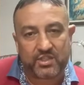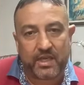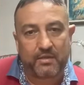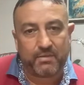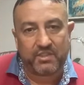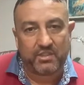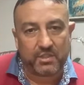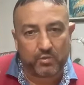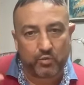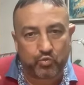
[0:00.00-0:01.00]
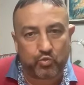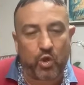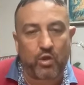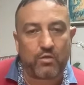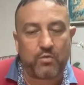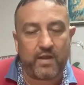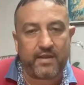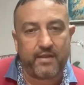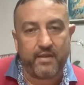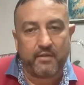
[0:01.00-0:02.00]
state, but in the wrong
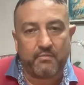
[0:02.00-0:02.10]
way,